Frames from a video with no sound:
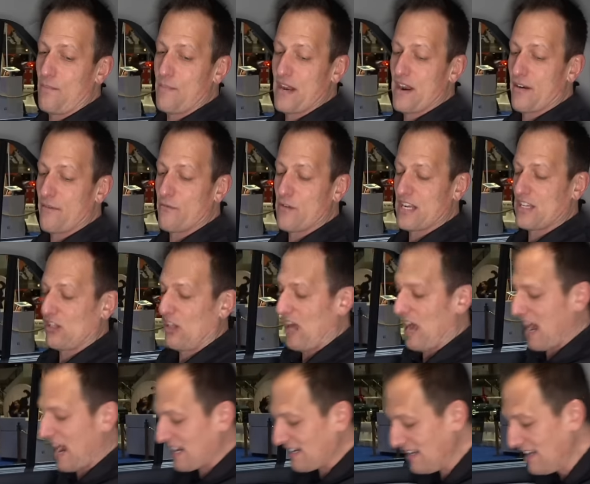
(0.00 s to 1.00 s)
bit of
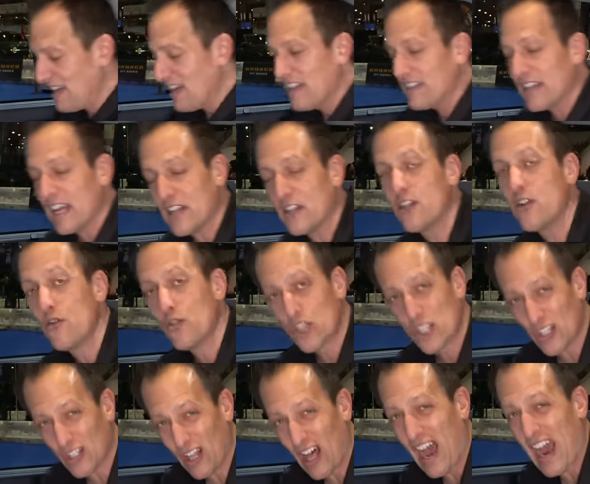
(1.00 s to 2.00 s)
recline. They do
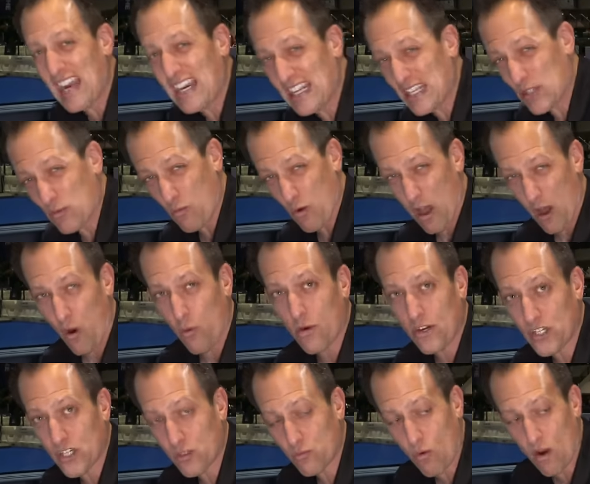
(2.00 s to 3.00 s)
slide as well,
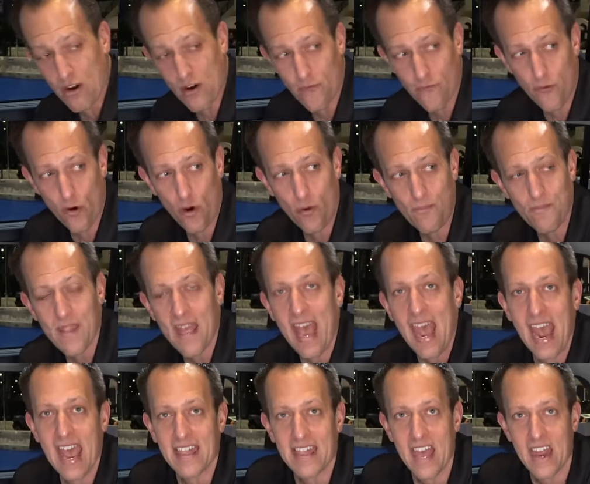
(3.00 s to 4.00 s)
which is wonderful.
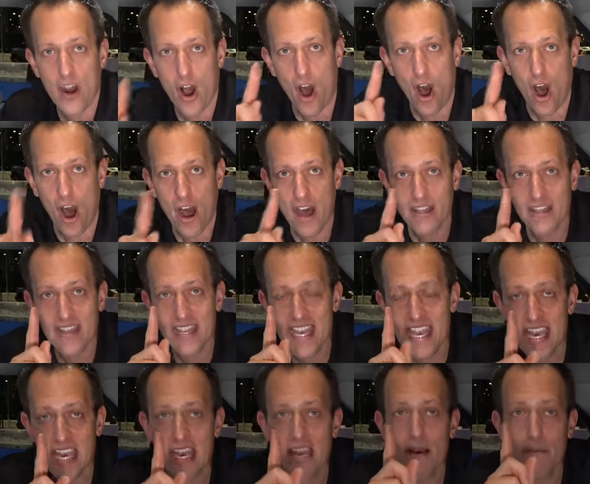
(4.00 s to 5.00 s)
And then on
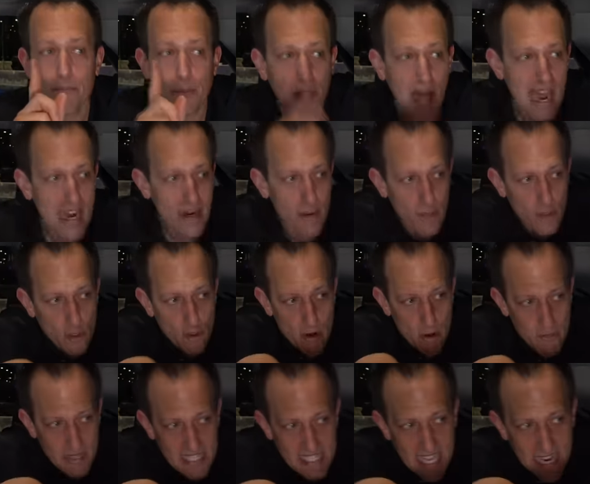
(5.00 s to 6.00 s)
the Platinum
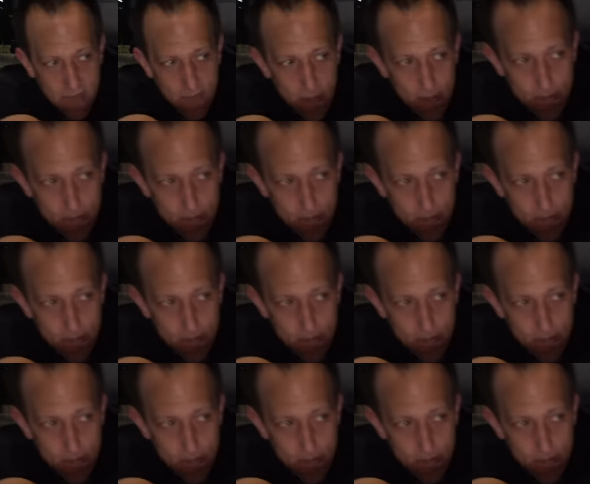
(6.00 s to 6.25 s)
trim, instead of a